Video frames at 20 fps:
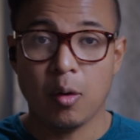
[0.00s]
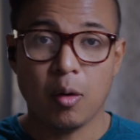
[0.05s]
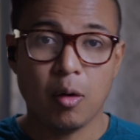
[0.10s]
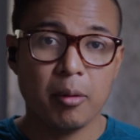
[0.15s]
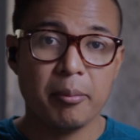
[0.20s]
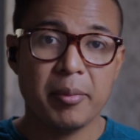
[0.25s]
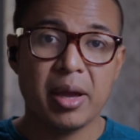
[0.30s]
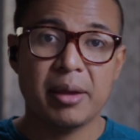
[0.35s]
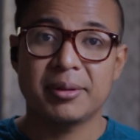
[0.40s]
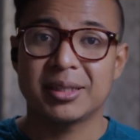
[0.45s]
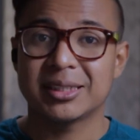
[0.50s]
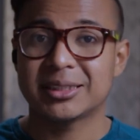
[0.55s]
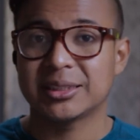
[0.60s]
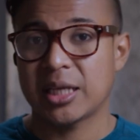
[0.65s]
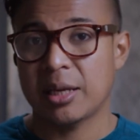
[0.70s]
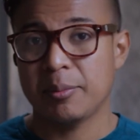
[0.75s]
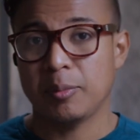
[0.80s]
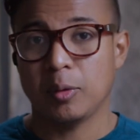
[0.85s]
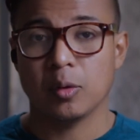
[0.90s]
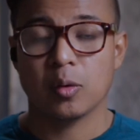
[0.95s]
or maybe the
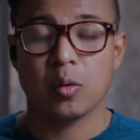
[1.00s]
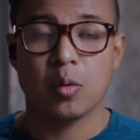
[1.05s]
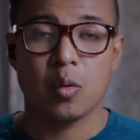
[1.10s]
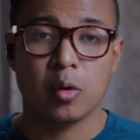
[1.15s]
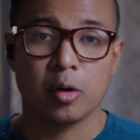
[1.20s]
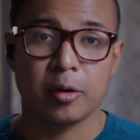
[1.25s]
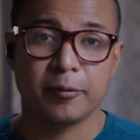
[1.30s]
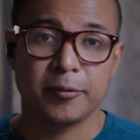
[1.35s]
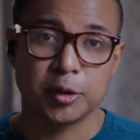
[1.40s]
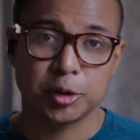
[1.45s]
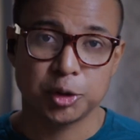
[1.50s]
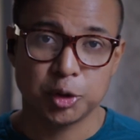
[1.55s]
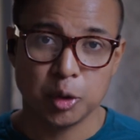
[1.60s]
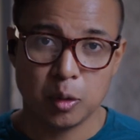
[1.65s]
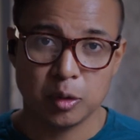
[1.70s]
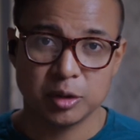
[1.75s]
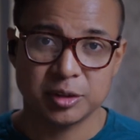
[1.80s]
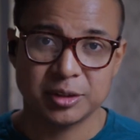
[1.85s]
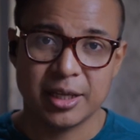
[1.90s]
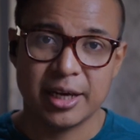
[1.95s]
stable coin of your
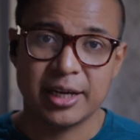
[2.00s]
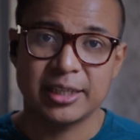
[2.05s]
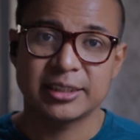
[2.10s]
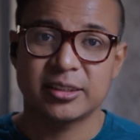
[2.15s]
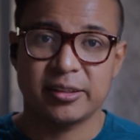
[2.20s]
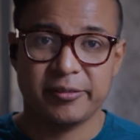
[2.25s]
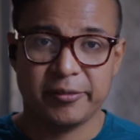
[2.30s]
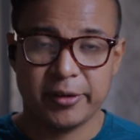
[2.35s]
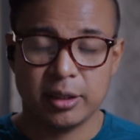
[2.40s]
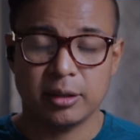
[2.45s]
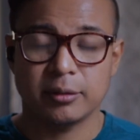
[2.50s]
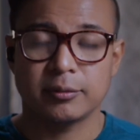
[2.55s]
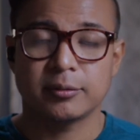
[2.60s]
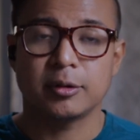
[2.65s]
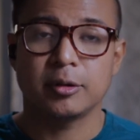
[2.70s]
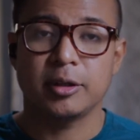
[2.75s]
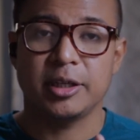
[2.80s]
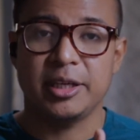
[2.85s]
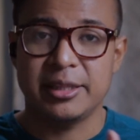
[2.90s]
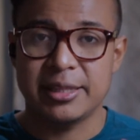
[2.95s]
choice that is
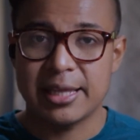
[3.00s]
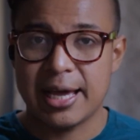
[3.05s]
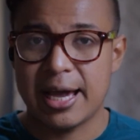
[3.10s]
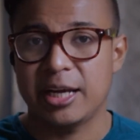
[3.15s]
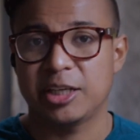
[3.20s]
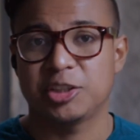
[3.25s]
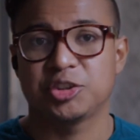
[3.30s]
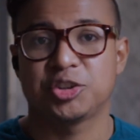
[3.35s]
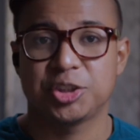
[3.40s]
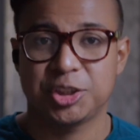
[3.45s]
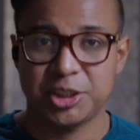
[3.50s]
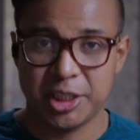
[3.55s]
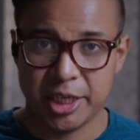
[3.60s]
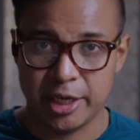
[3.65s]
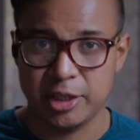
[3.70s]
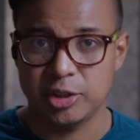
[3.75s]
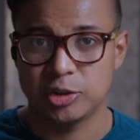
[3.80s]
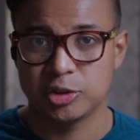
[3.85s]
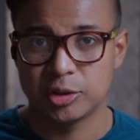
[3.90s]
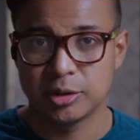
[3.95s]
available in that
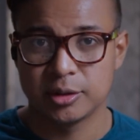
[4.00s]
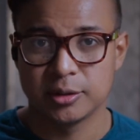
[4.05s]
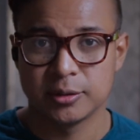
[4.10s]
exchange.